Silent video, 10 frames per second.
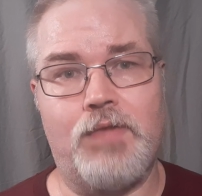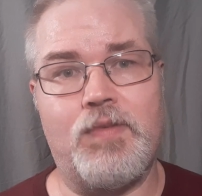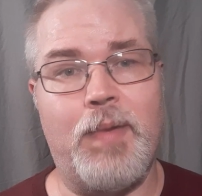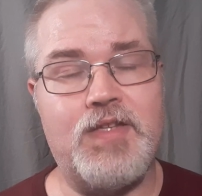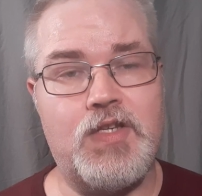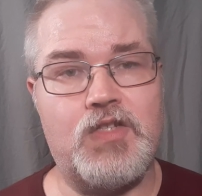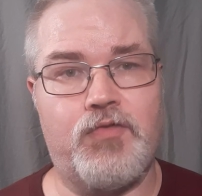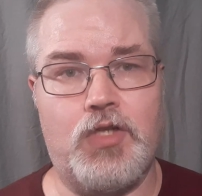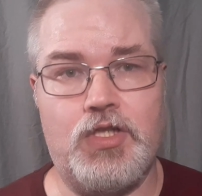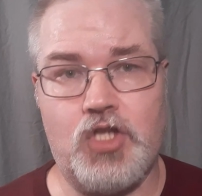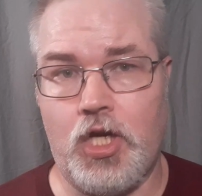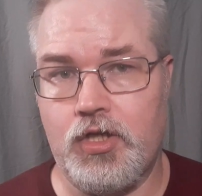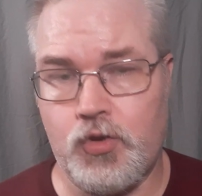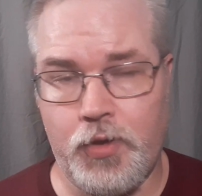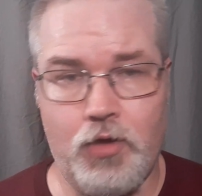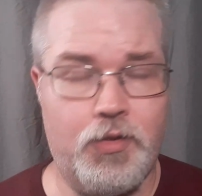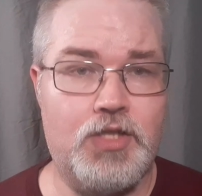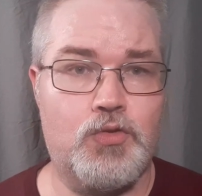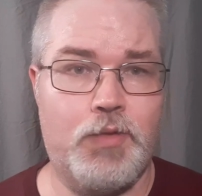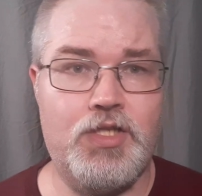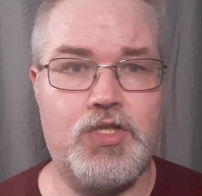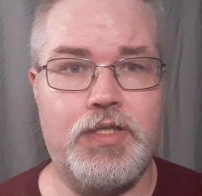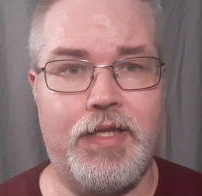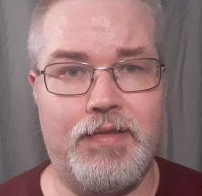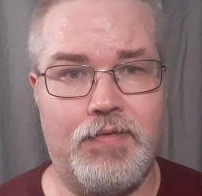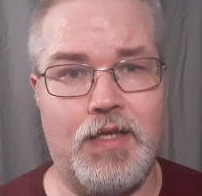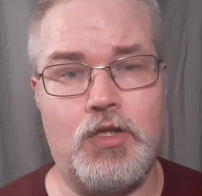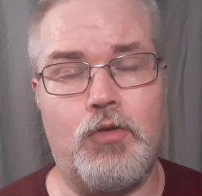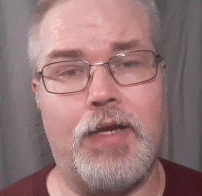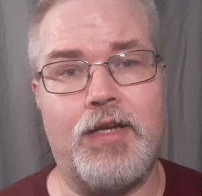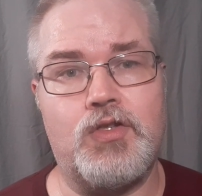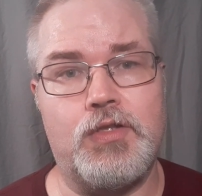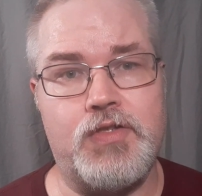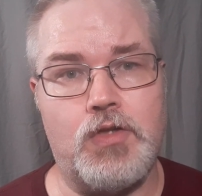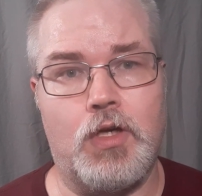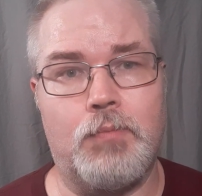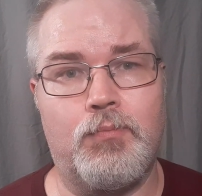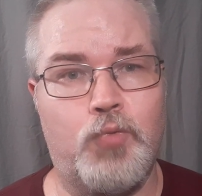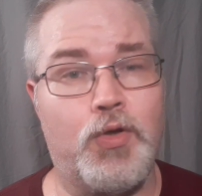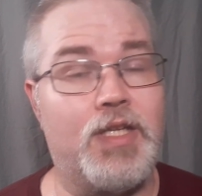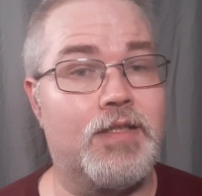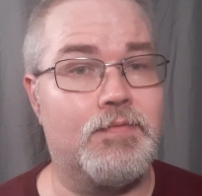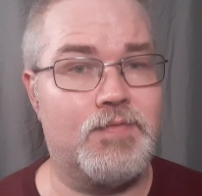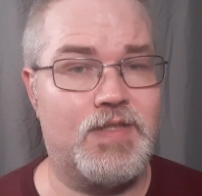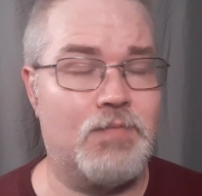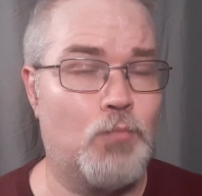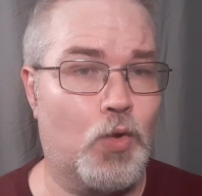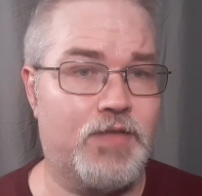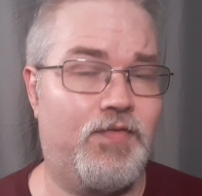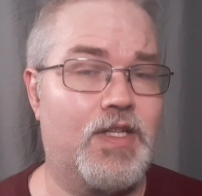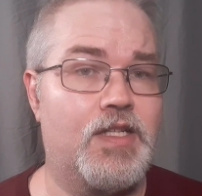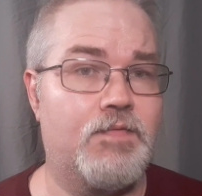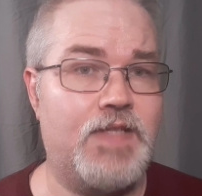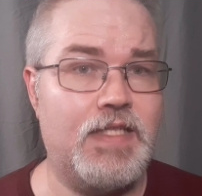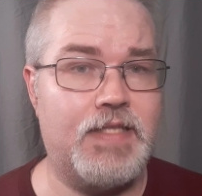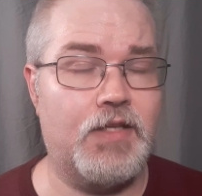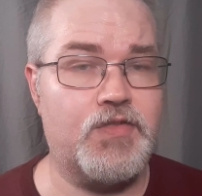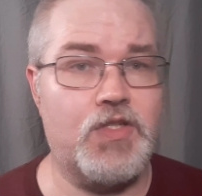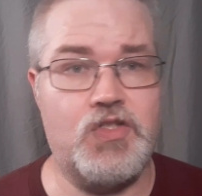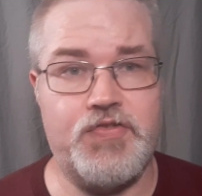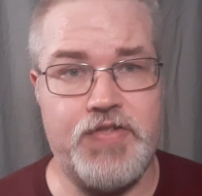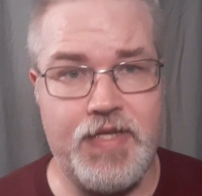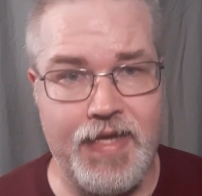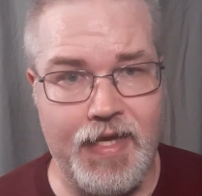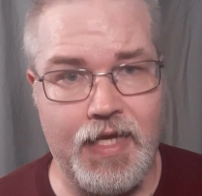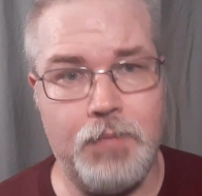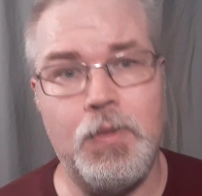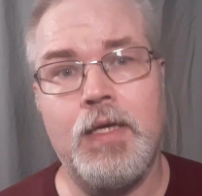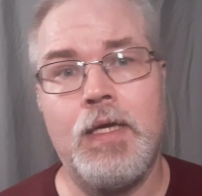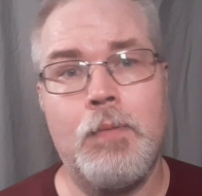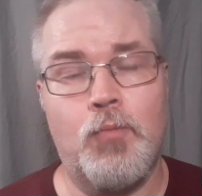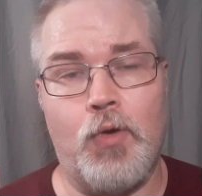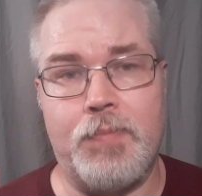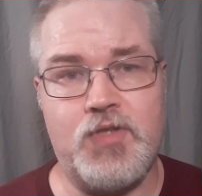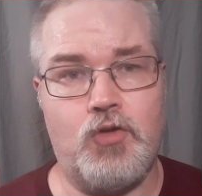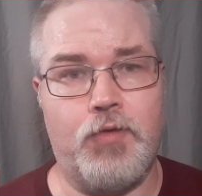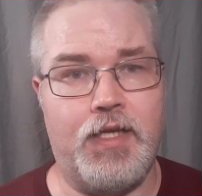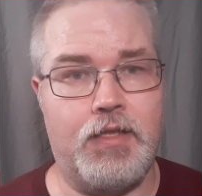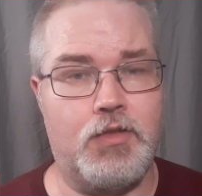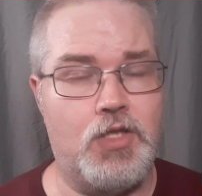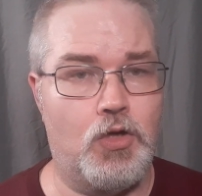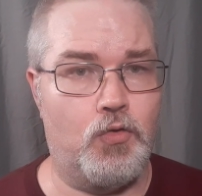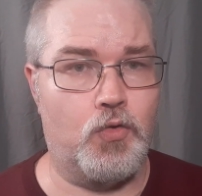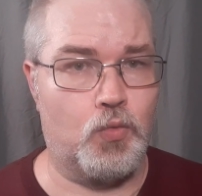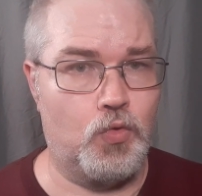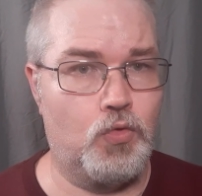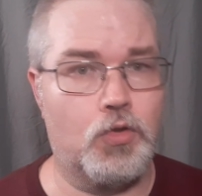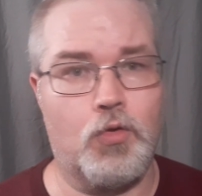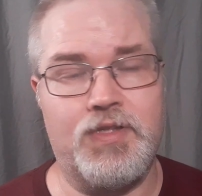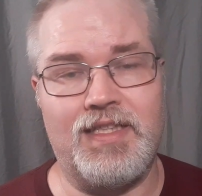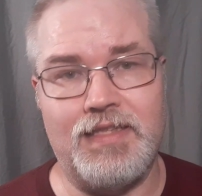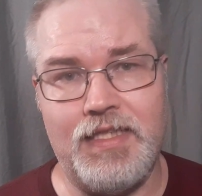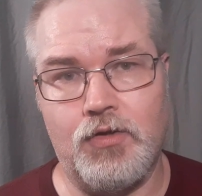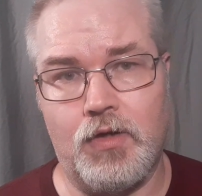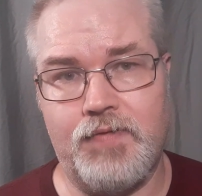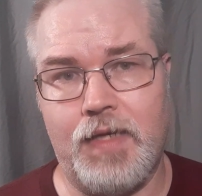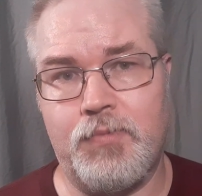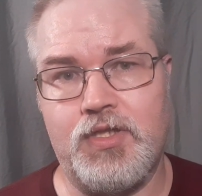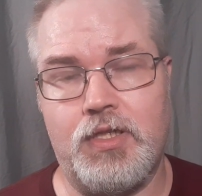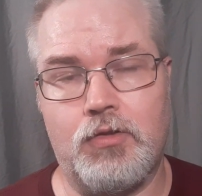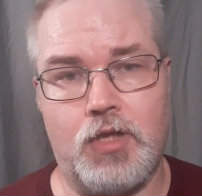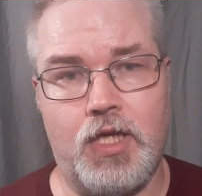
you have the basics for each country or each region, then you can actually start putting more definitive details, such as a name, perhaps creating the ruler or the leader of that particular